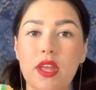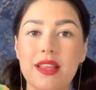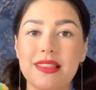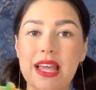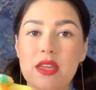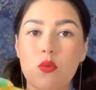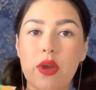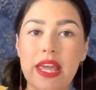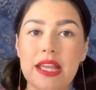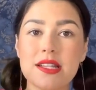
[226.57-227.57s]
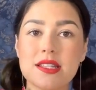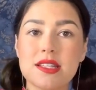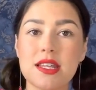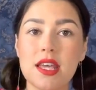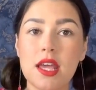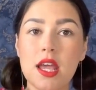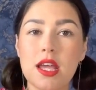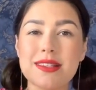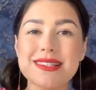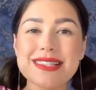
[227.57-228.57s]
lightweight,
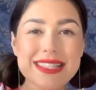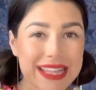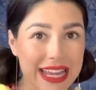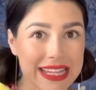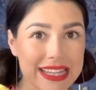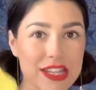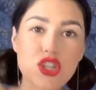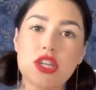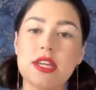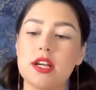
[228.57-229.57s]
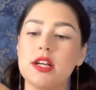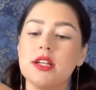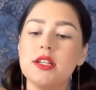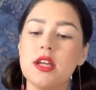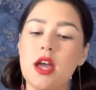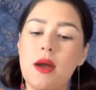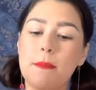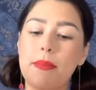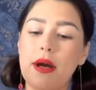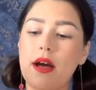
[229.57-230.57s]
slightly sheer,
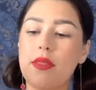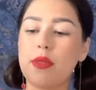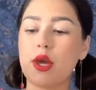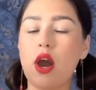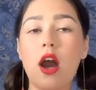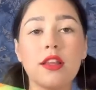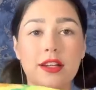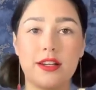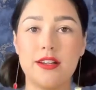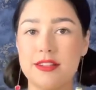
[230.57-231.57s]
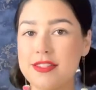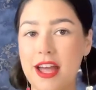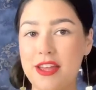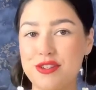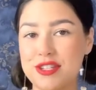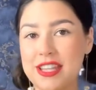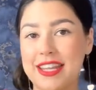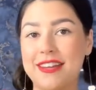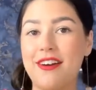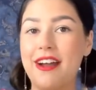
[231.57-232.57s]
but the colours I just
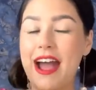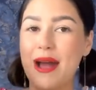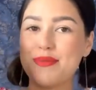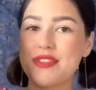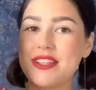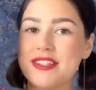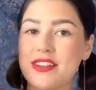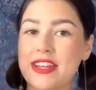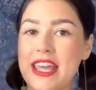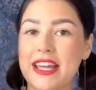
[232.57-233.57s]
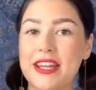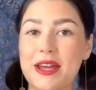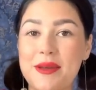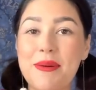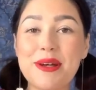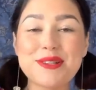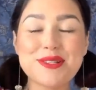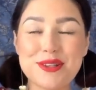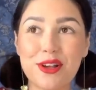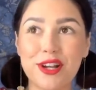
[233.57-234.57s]
think are absolutely stunning, and I'm a
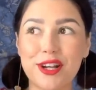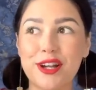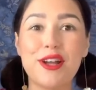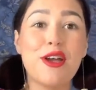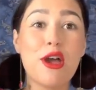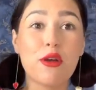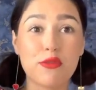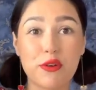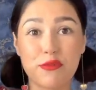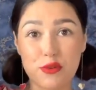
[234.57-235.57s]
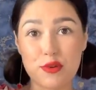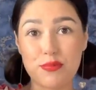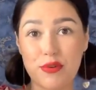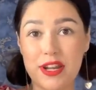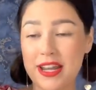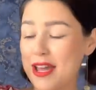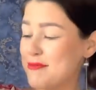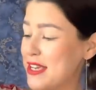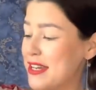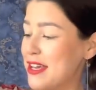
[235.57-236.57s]
sucker for a fruit print. I
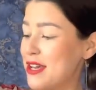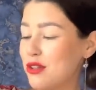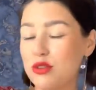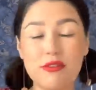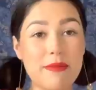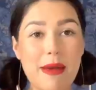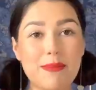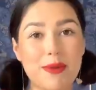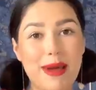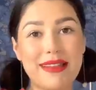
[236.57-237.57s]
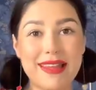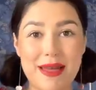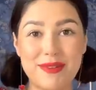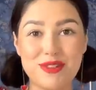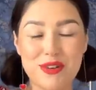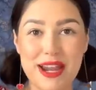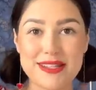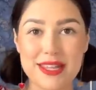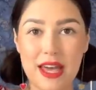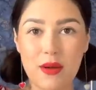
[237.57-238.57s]
mean, you'll remember my lemon
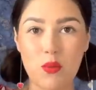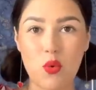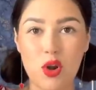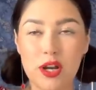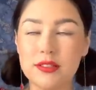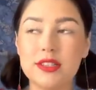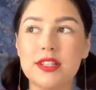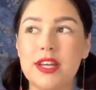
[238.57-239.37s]
dress that I wore,